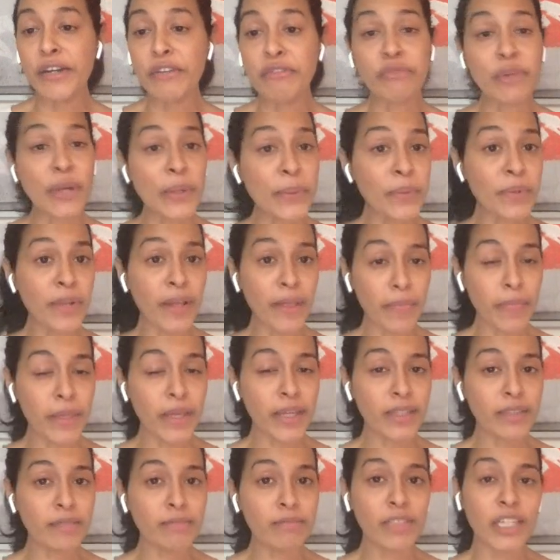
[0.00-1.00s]
found
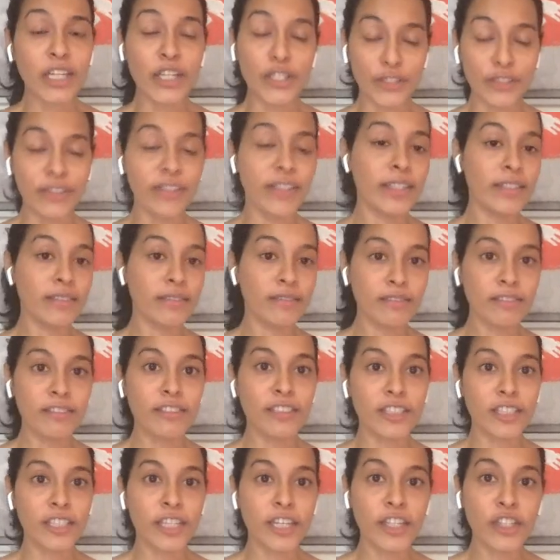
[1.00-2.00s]
nothing other than
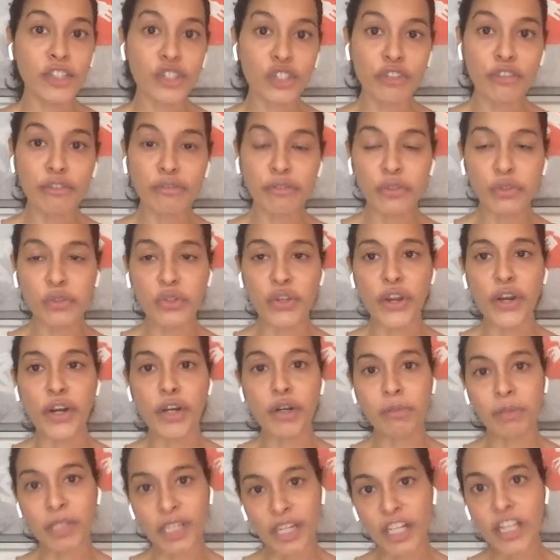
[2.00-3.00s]
the connection refused
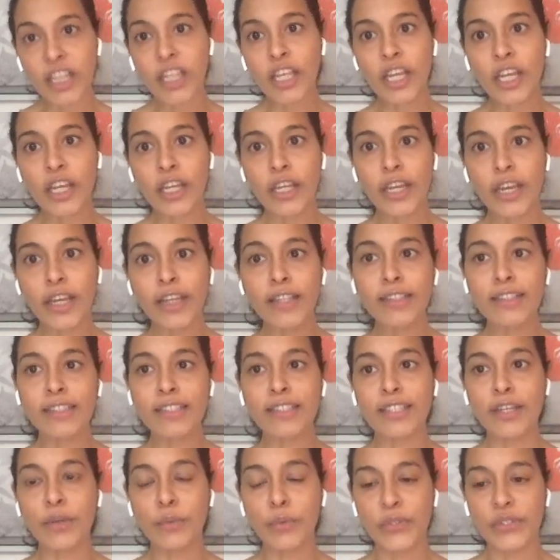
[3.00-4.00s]
error, but nothing
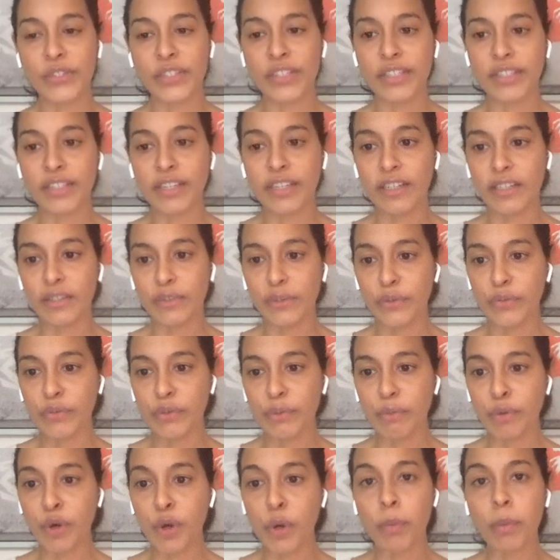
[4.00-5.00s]
else that was indicative of
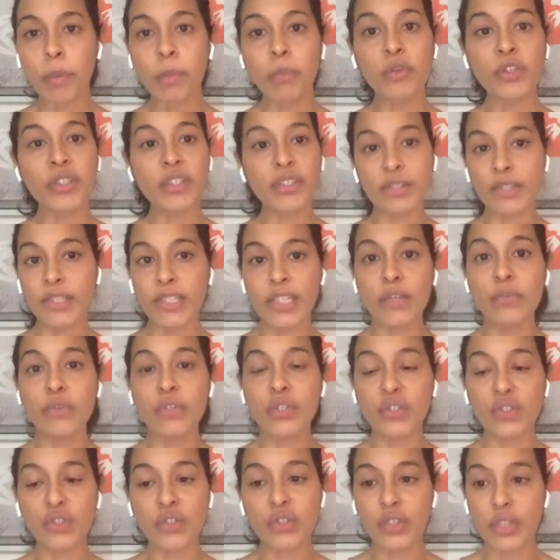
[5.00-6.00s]
a problem with the
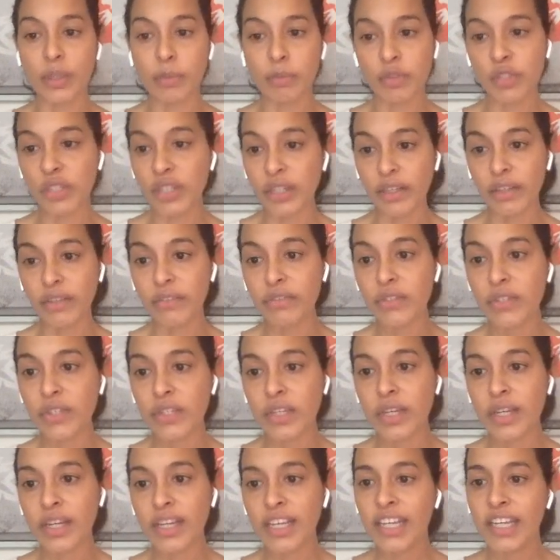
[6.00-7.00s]
services
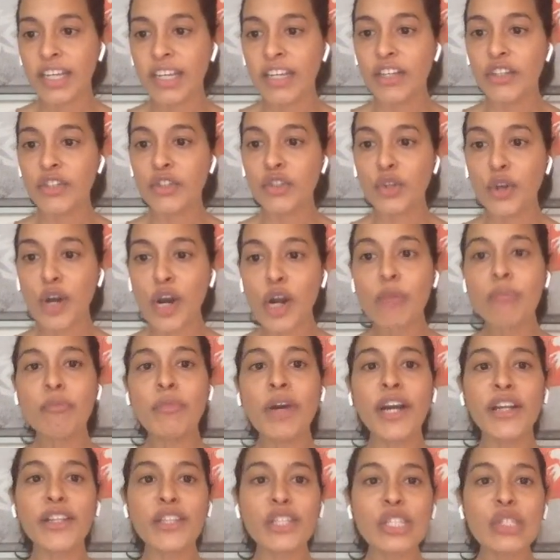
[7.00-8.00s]
themselves. So our
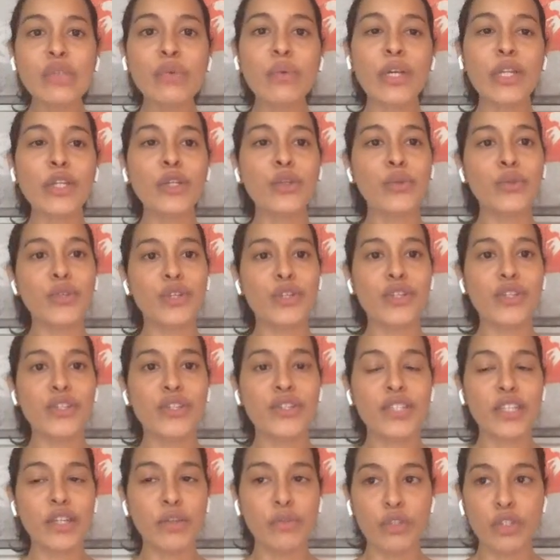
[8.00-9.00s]
minds went to the
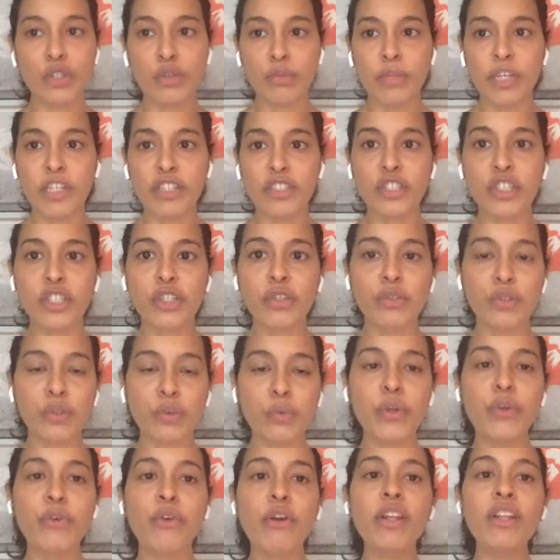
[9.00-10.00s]
service mesh. So
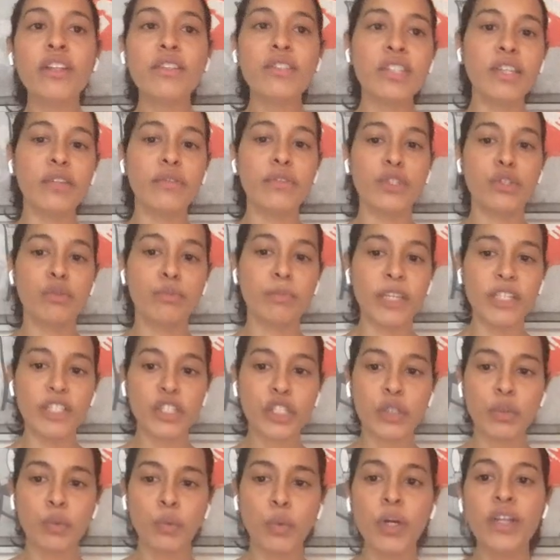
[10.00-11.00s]
we run a service
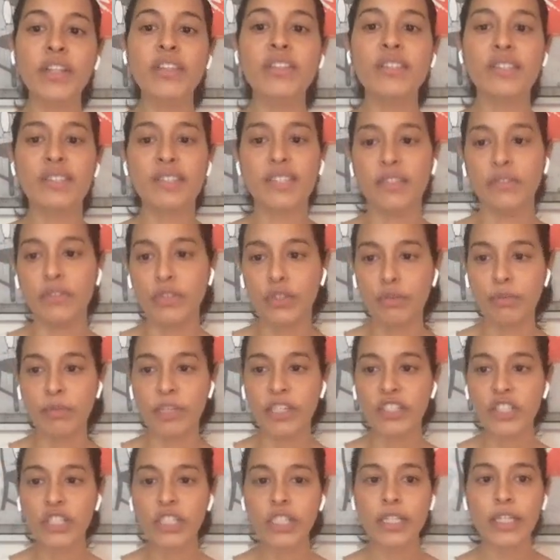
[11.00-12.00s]
mesh. What is a service
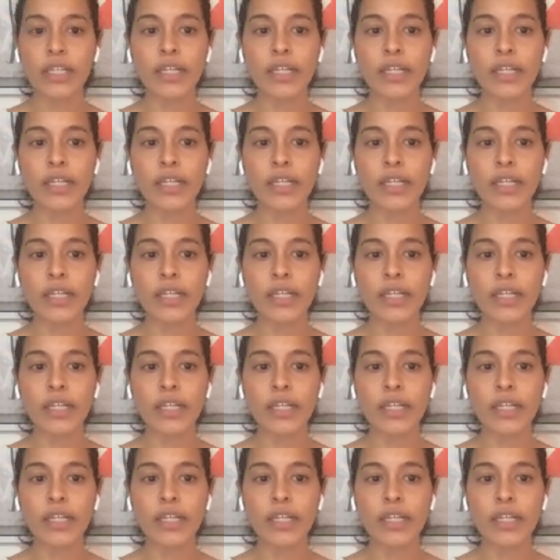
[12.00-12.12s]
mesh?